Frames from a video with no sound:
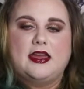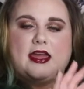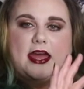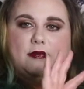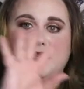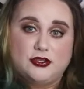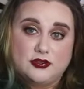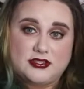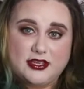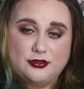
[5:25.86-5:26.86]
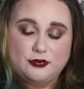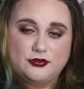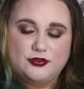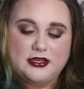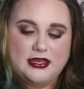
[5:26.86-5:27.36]
And make sure to stay
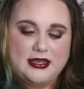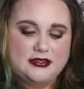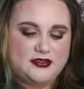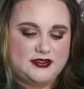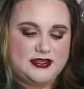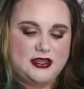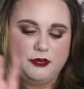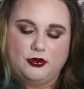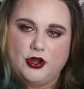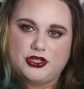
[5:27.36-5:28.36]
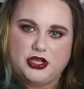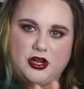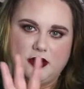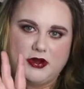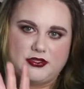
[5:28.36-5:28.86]
through to the end to see the progression
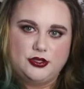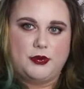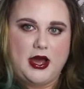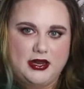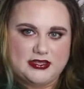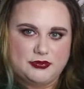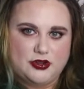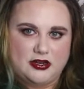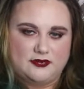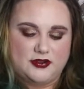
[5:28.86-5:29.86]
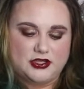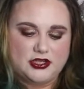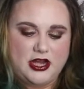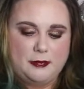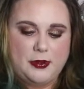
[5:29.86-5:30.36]
on my two palettes I'm trying to
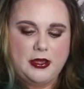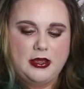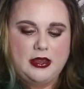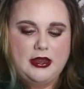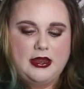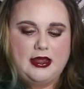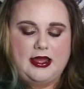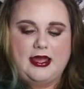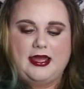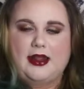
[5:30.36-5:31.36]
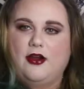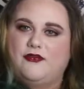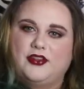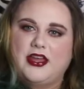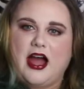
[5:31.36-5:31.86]
finish up. And
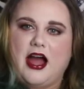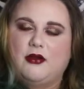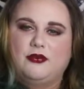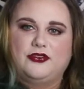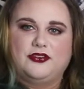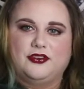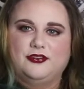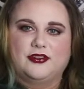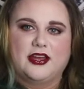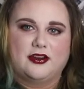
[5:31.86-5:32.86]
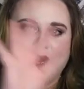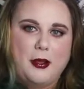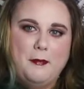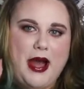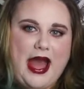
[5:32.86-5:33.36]
hopefully I will see you
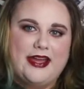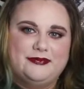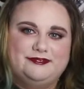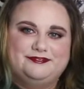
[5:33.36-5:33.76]
later. Bye!